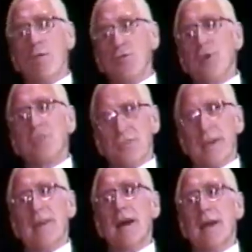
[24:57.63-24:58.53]
Churchill took
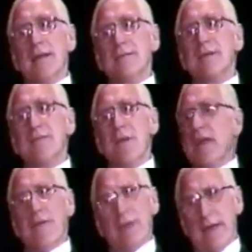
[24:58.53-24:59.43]
it hard. He
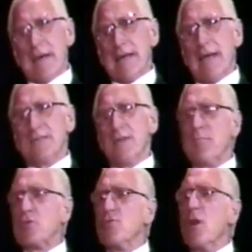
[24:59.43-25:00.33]
never let on, naturally.
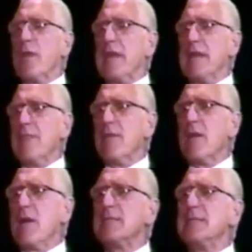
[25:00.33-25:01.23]
But you know, he never
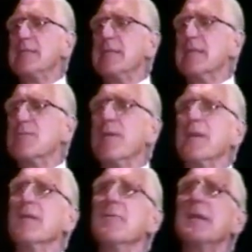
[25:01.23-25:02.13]
lost his touch. When he
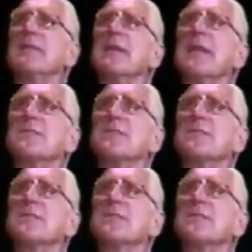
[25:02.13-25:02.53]
heard about the election